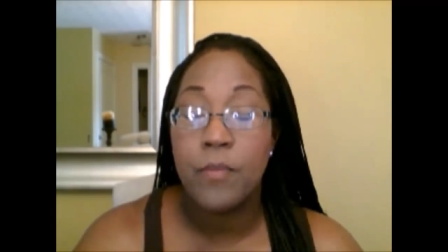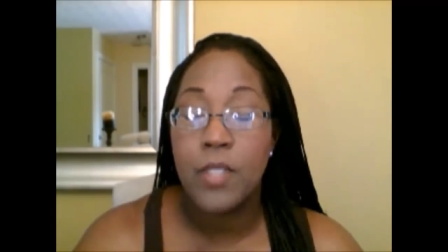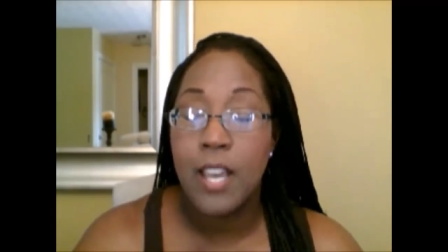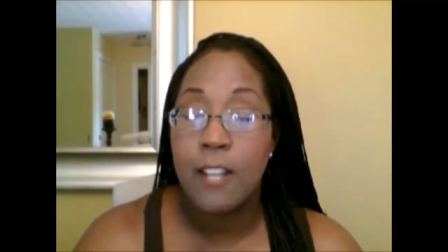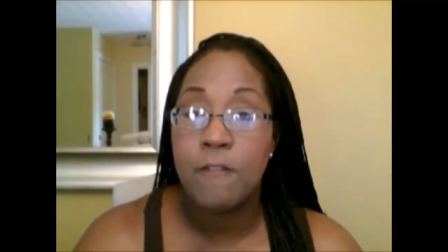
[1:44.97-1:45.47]

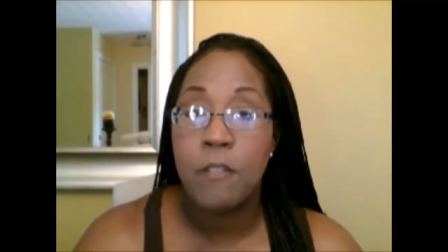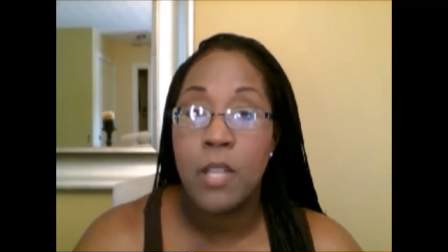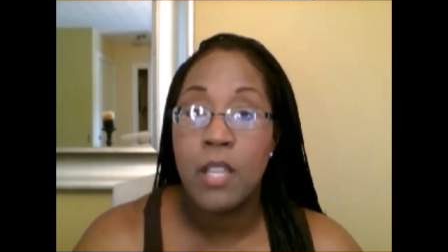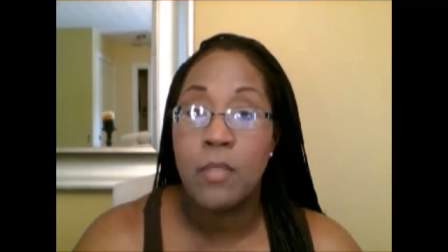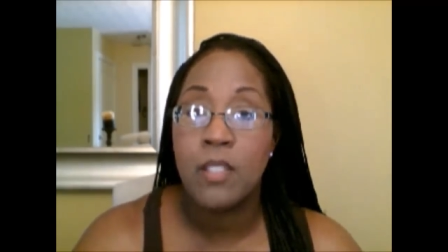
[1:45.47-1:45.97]
Got it from
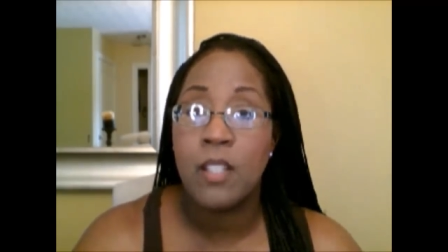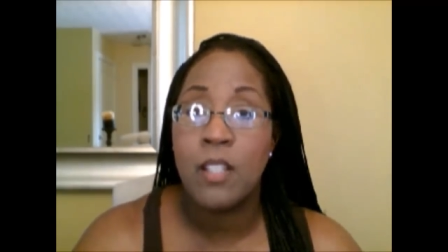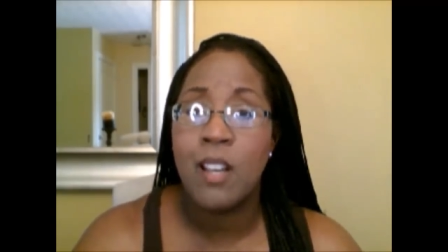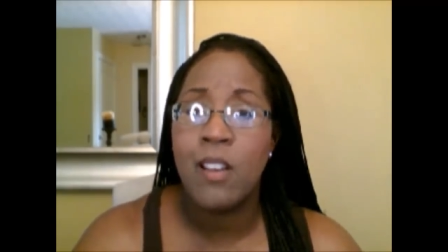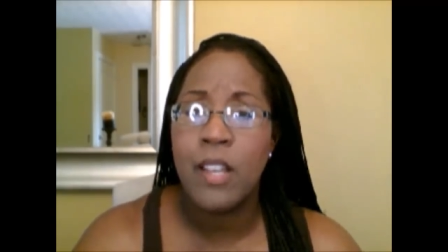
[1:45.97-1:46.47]
Amazon.
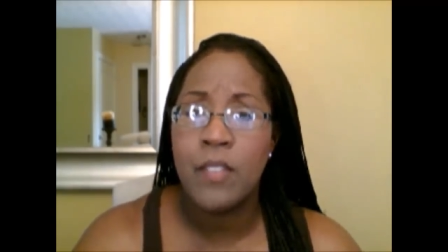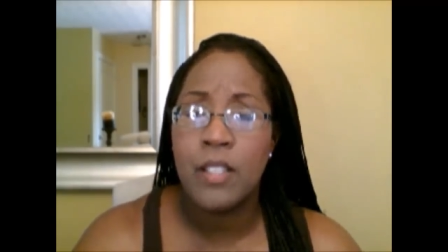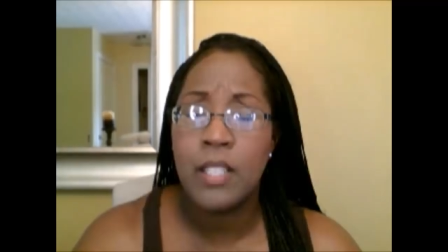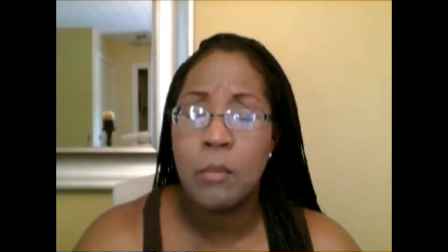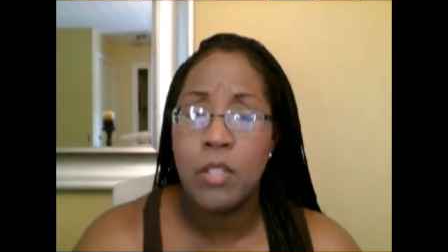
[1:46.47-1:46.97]
I'll have the
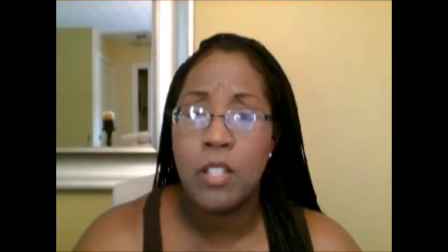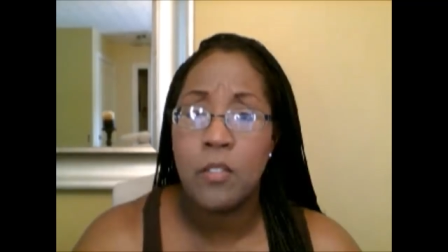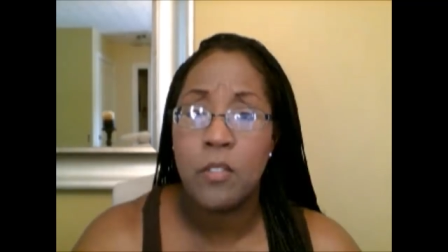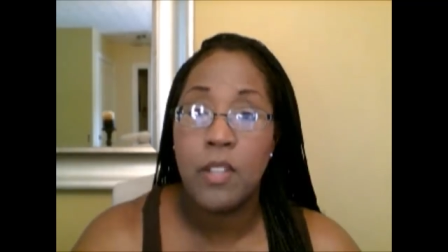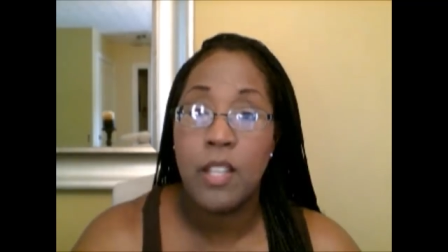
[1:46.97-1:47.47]
link below
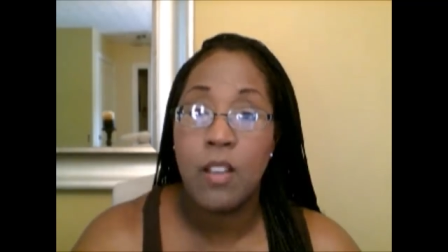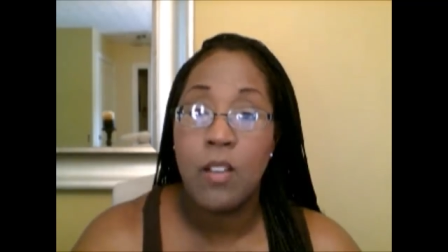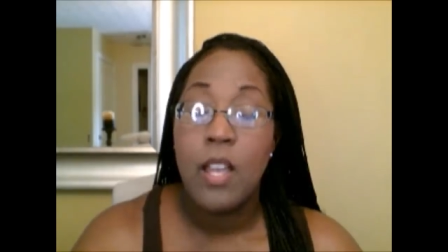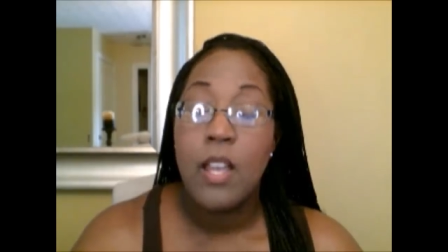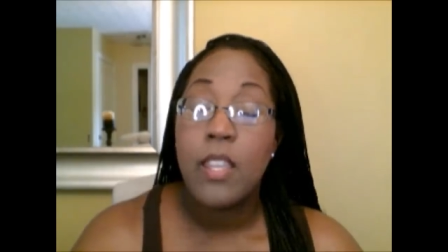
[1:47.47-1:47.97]
this video
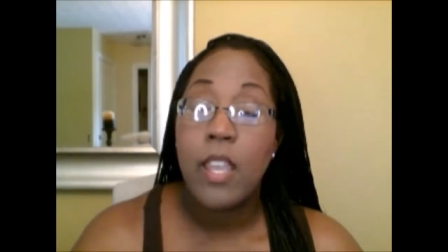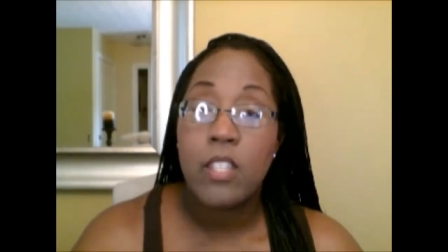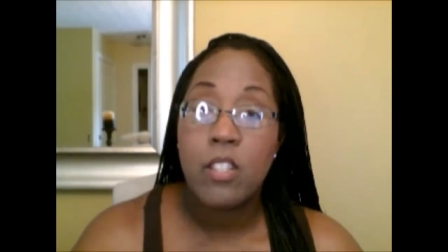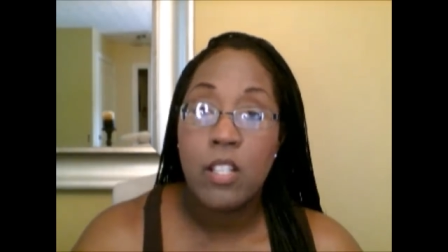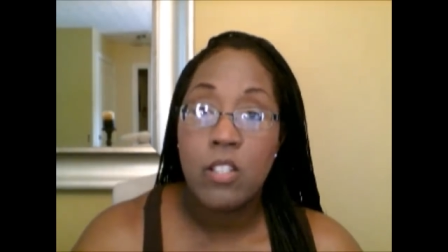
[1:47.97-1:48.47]
in
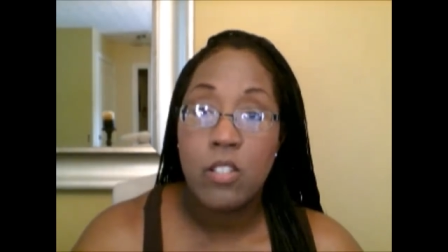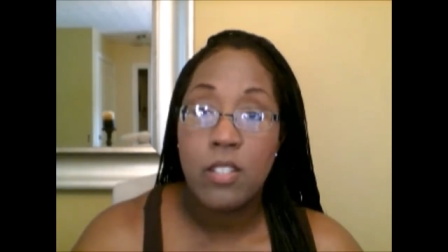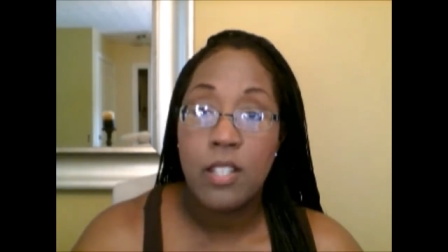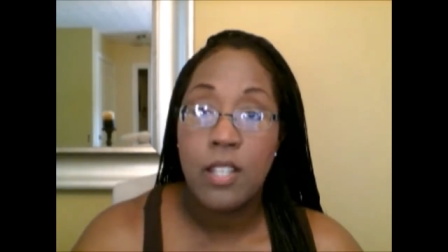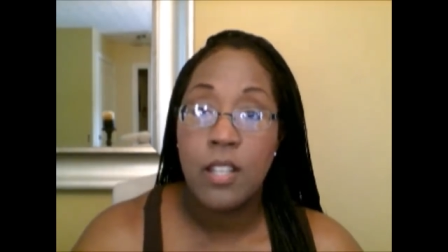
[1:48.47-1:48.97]
case you're
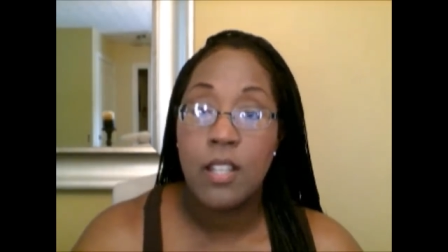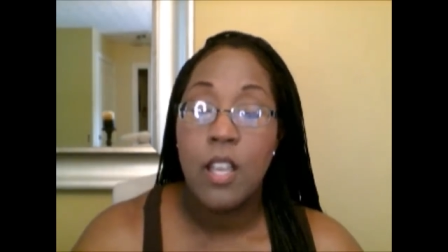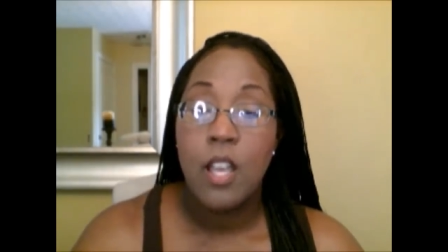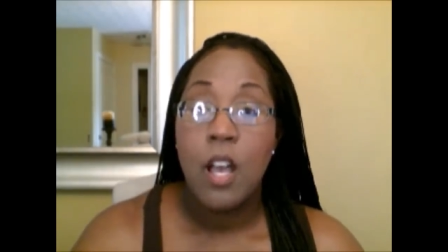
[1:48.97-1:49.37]
interested in it.